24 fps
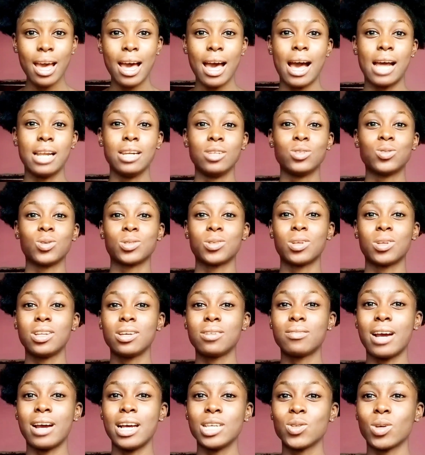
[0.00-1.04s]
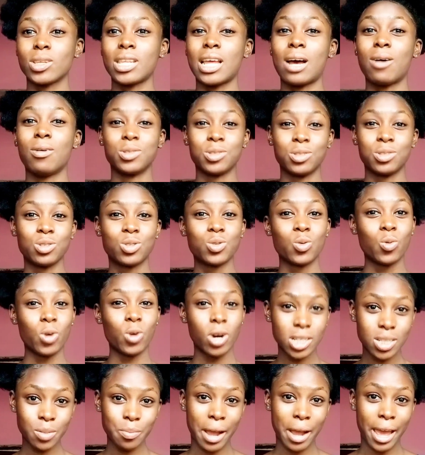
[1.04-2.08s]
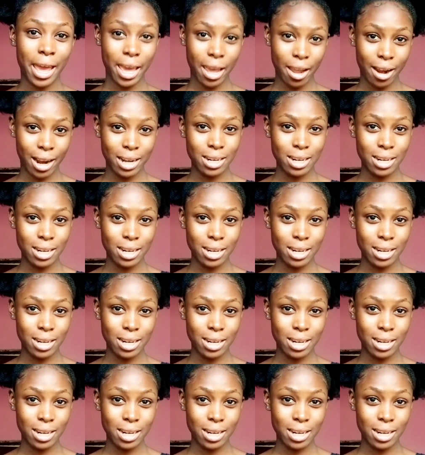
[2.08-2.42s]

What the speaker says: and it was only rice water I was using to wash my hair.